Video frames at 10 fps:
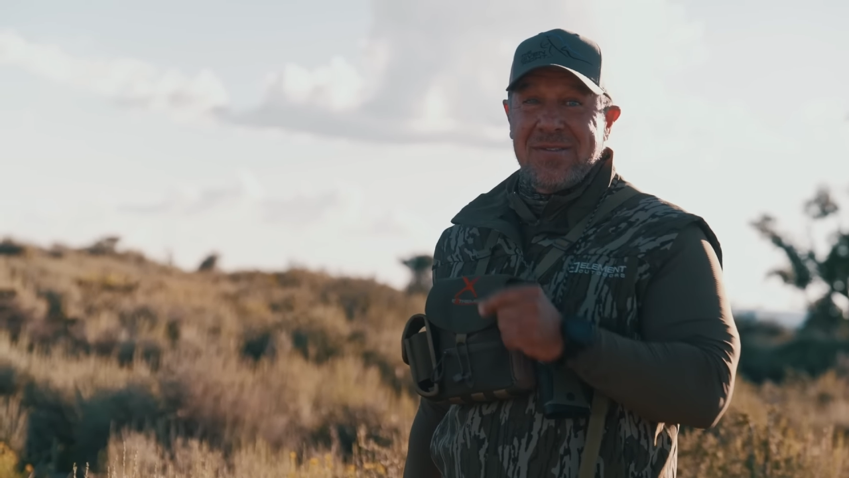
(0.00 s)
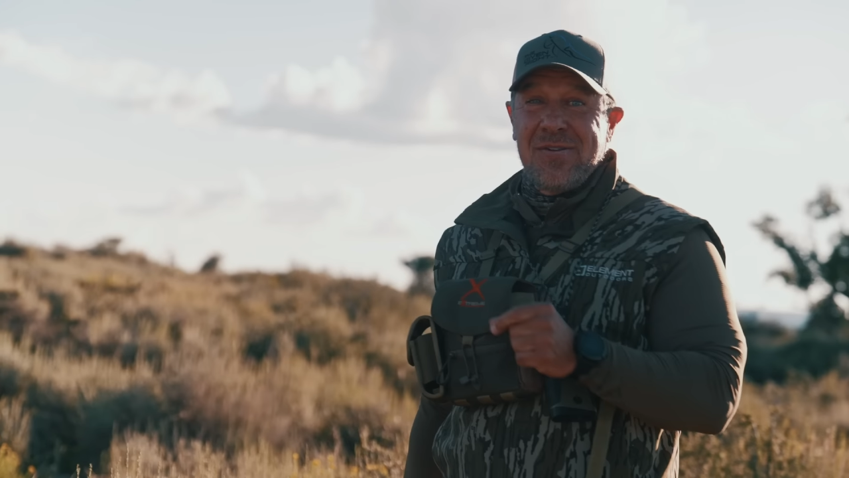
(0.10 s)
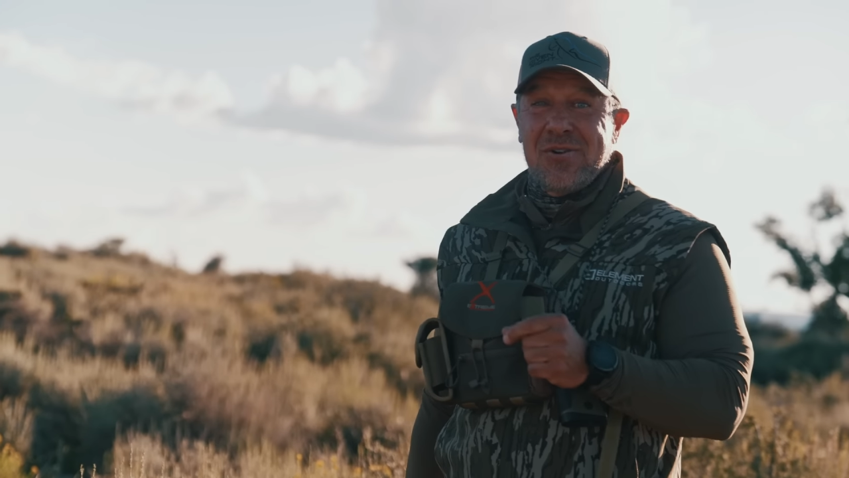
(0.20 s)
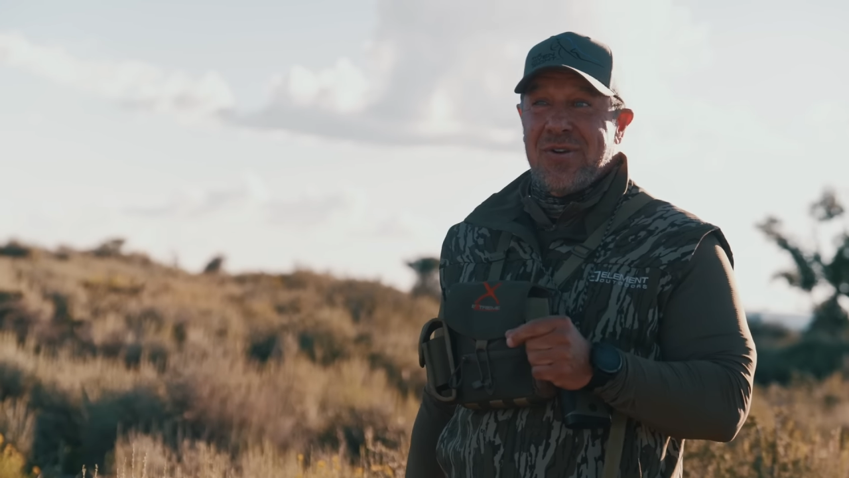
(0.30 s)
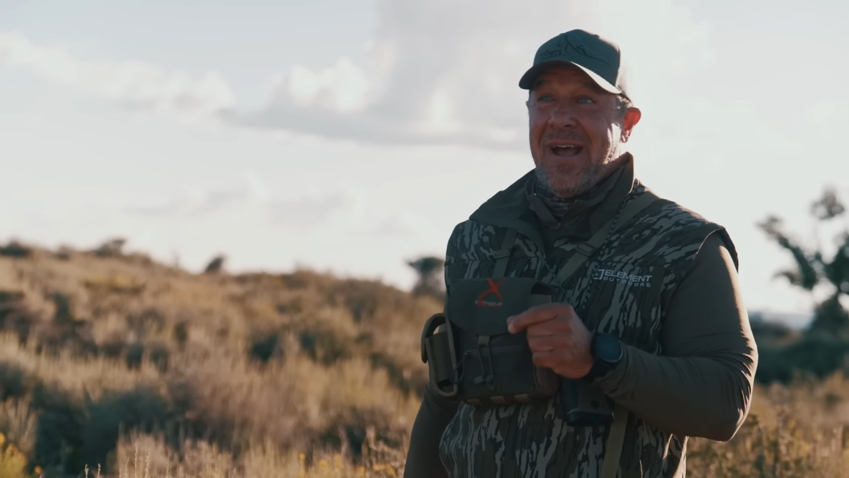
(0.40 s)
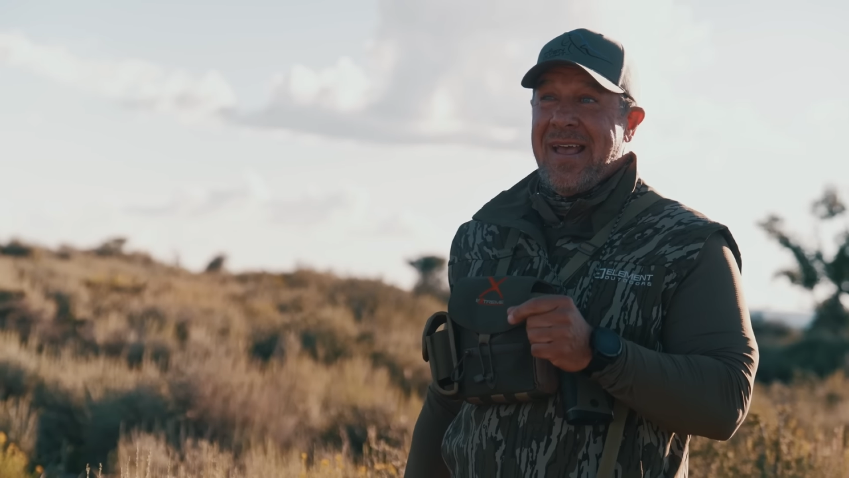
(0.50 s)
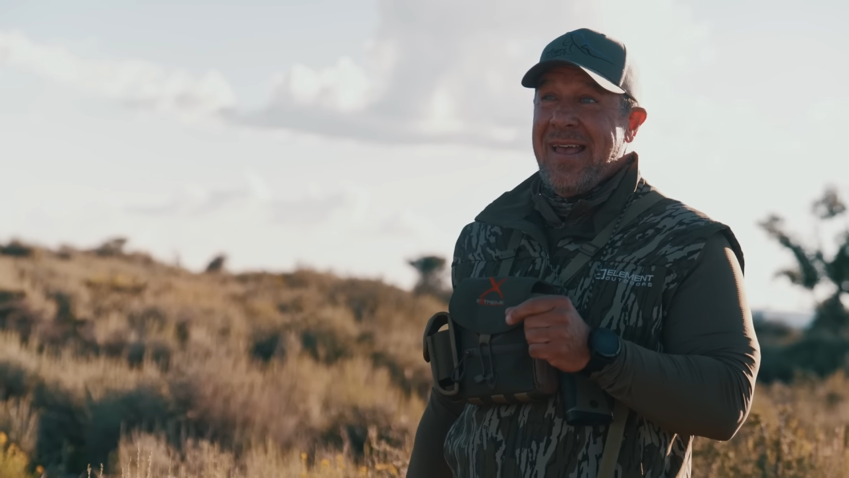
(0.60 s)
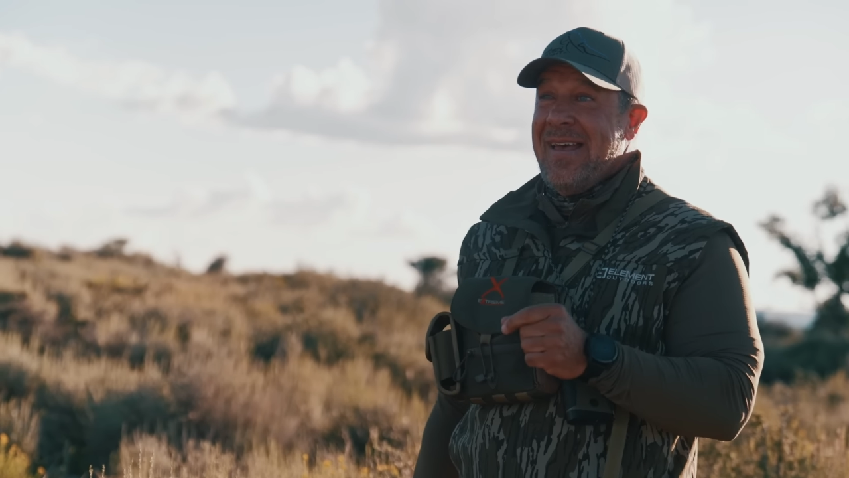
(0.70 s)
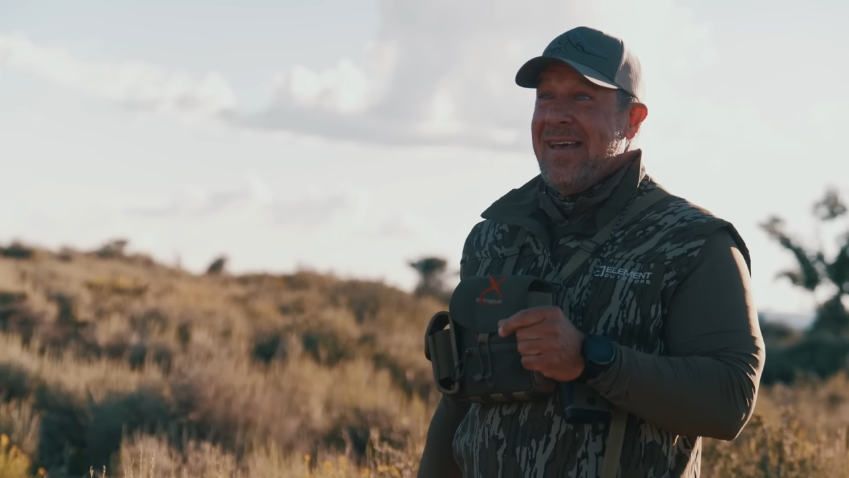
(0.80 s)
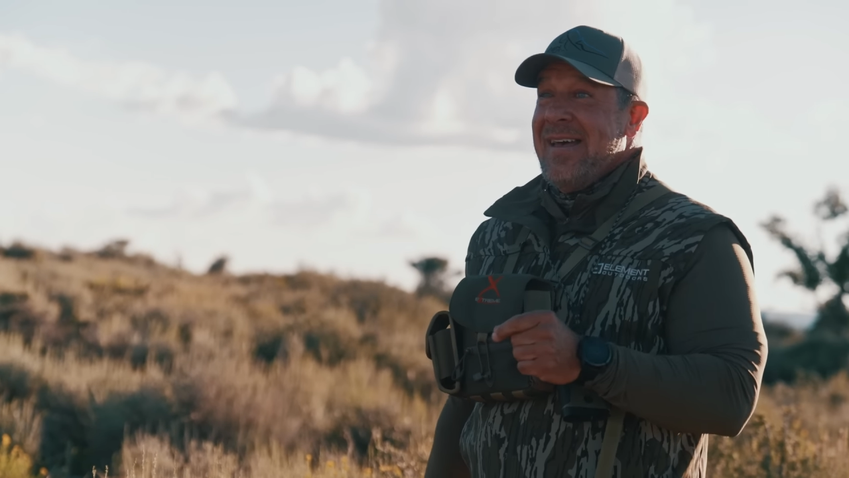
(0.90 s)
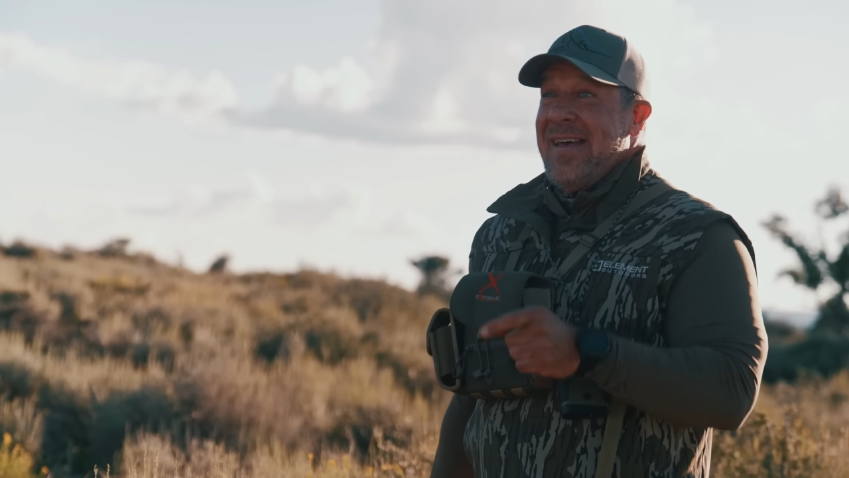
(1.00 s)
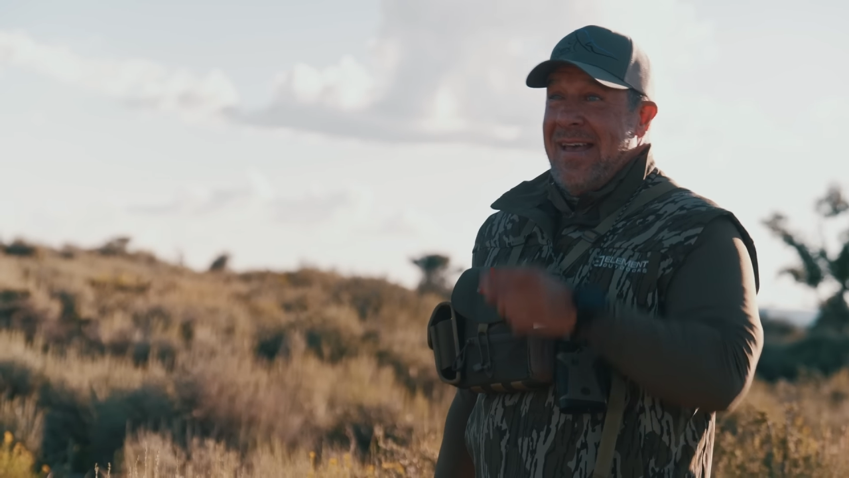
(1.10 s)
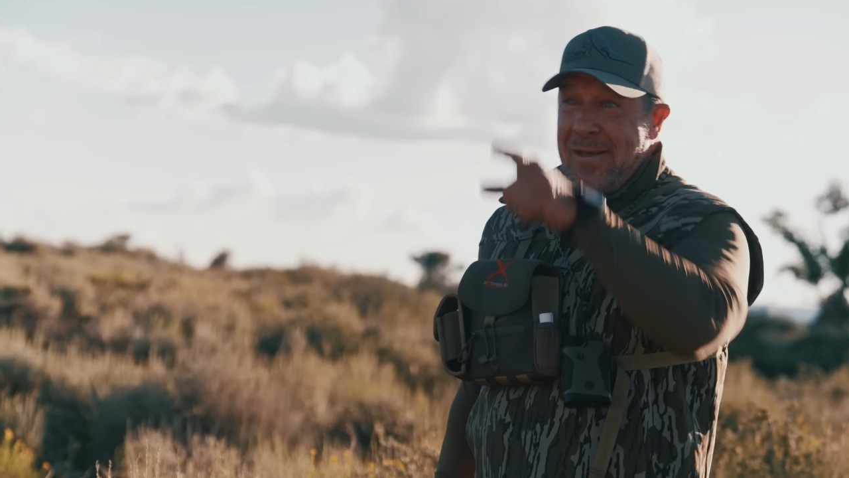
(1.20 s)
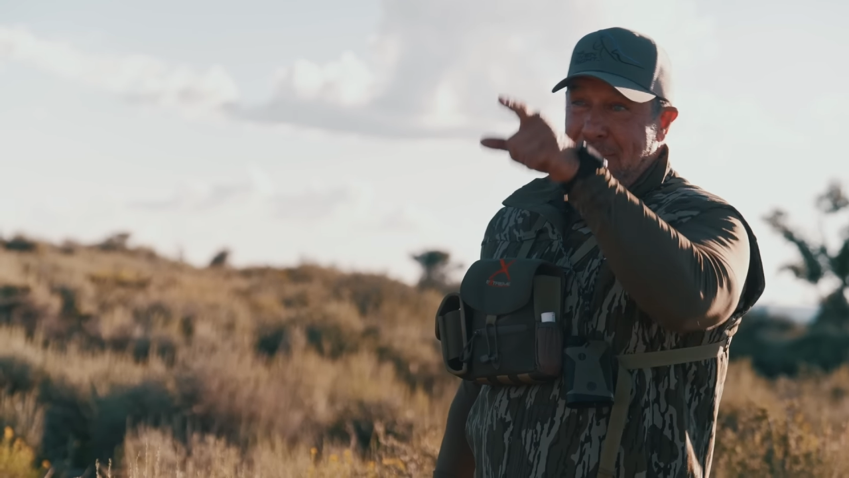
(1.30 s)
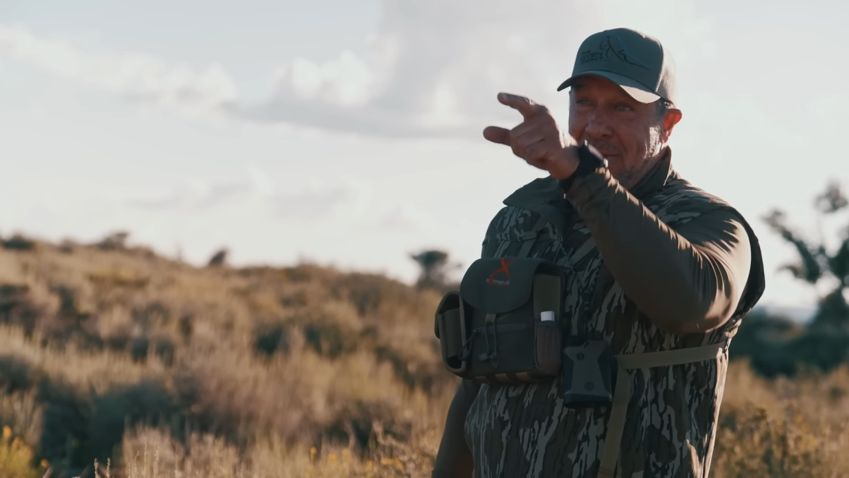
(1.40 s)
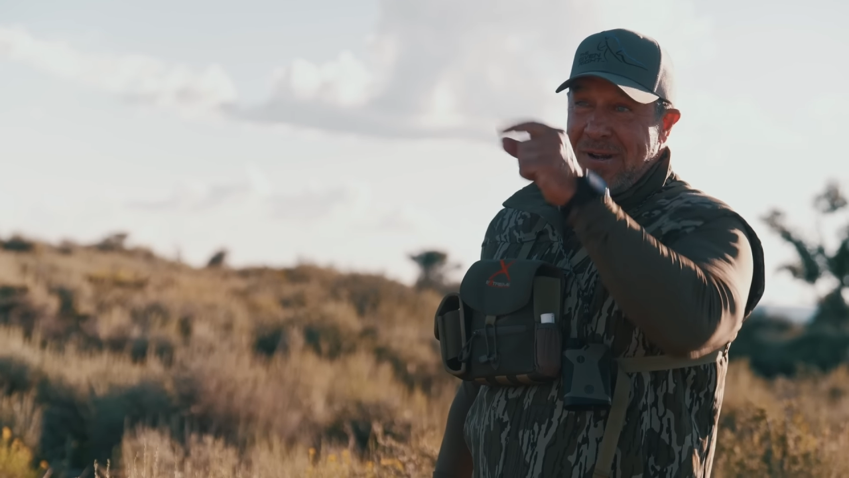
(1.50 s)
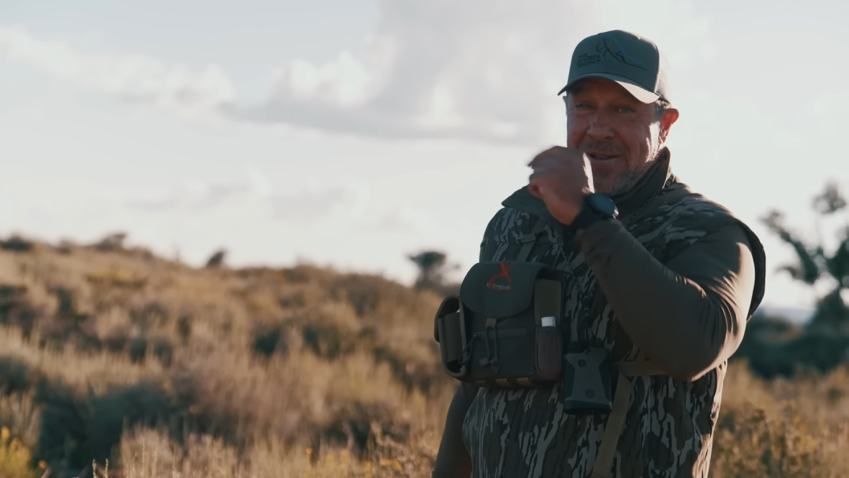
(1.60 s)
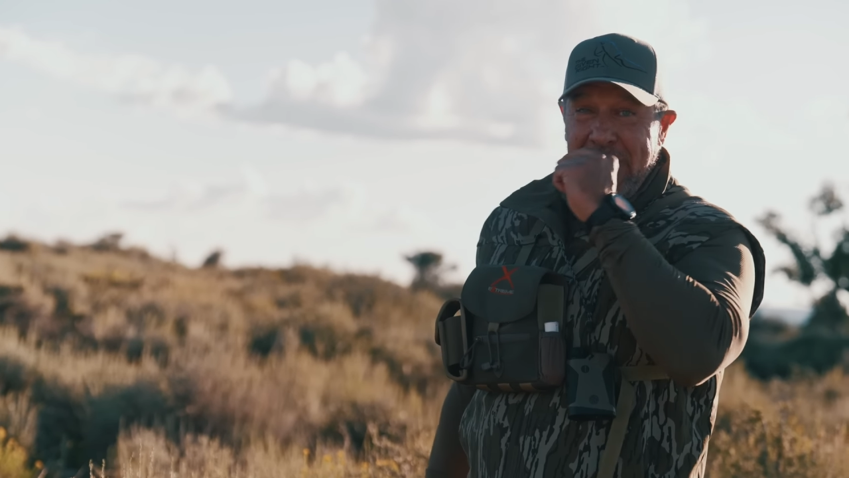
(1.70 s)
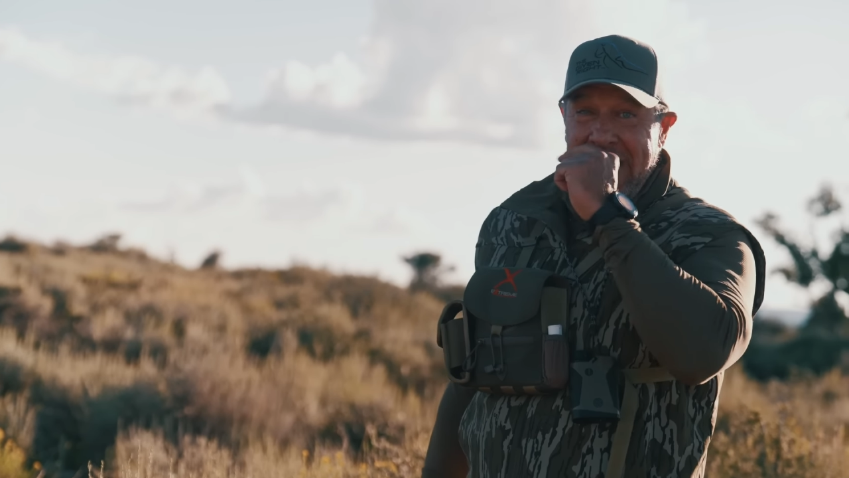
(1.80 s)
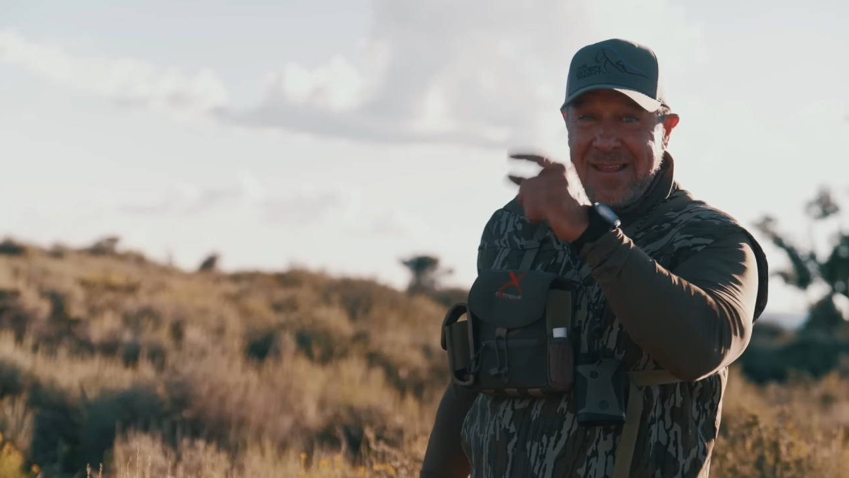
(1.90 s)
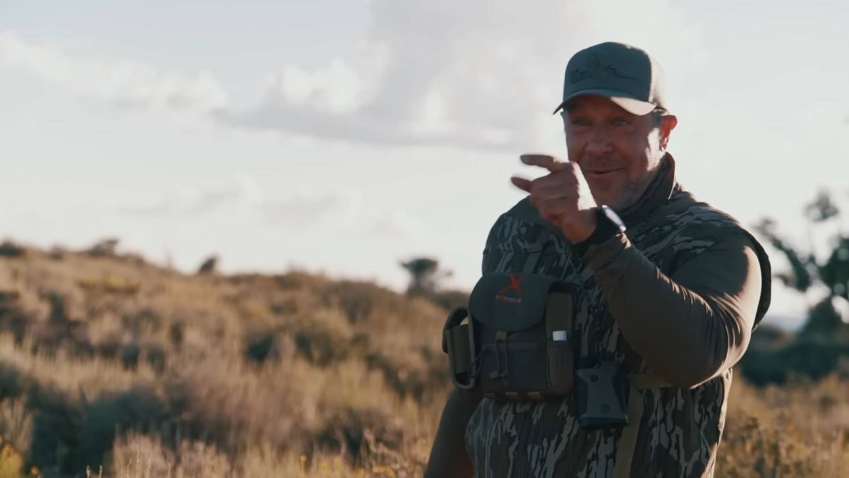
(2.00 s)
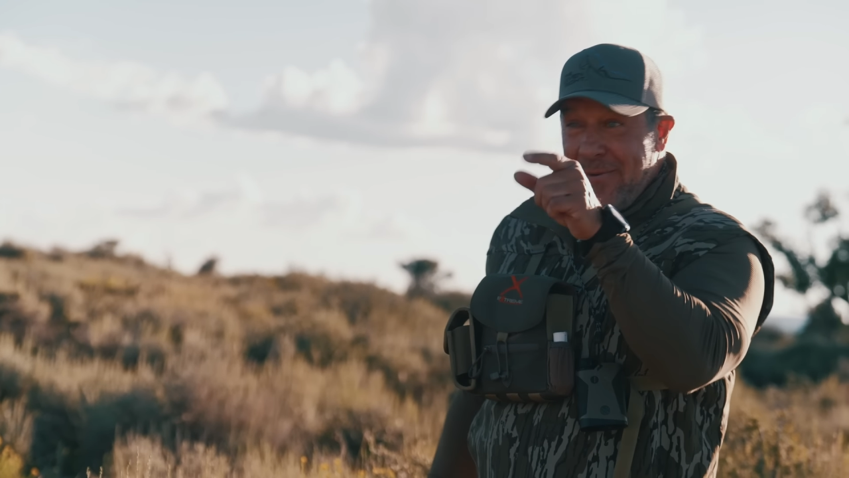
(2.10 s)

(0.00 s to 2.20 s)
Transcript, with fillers: 2-track. He parked us back there